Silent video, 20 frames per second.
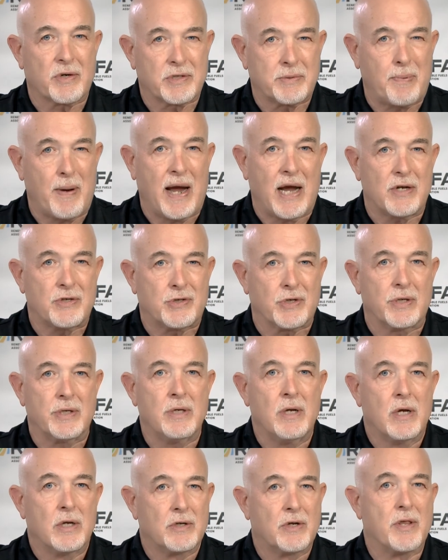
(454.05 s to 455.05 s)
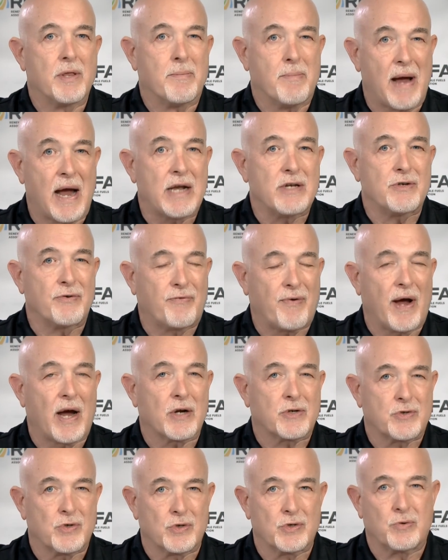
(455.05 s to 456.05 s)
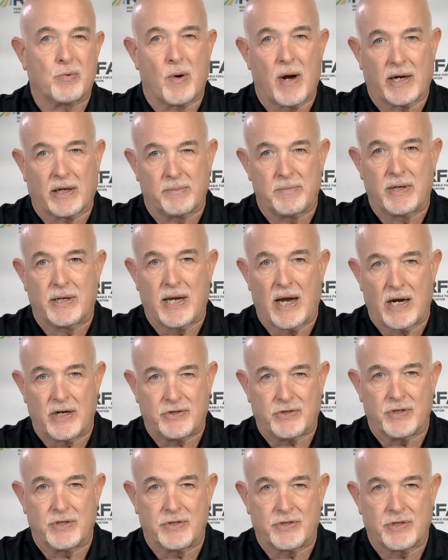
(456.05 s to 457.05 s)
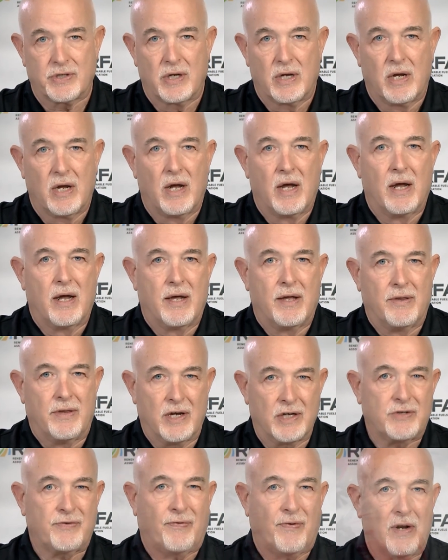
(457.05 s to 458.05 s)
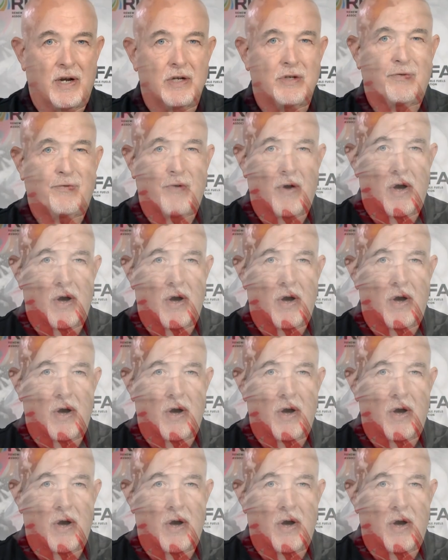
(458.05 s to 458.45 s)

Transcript: expansion to the manufacturer's recommendations. This finished